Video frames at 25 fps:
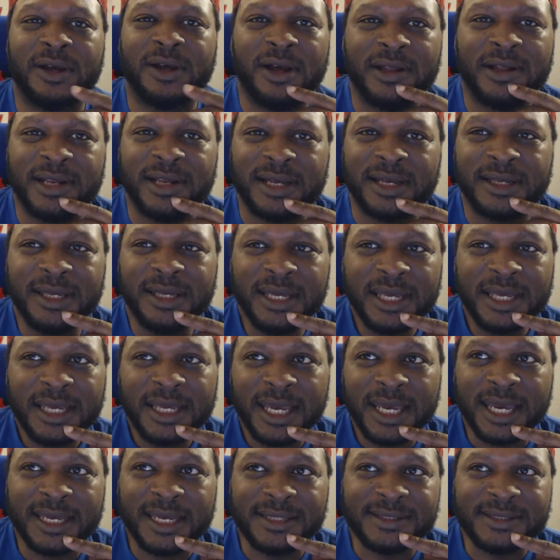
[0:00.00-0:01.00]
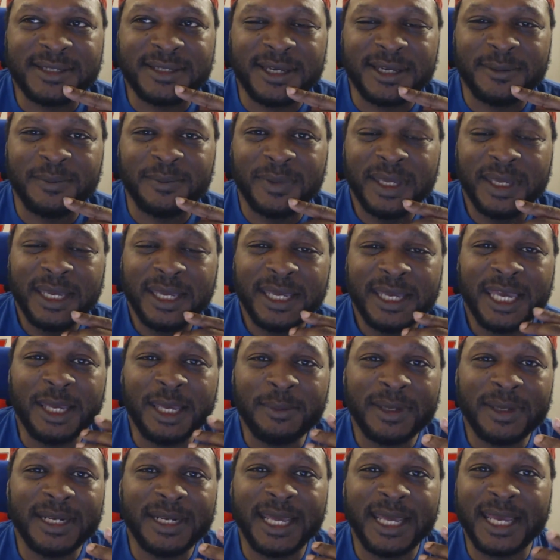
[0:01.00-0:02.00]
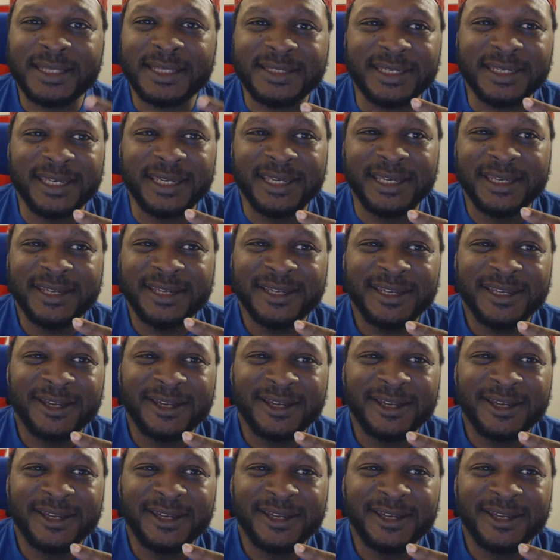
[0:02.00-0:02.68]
the honor. And him and Eddie,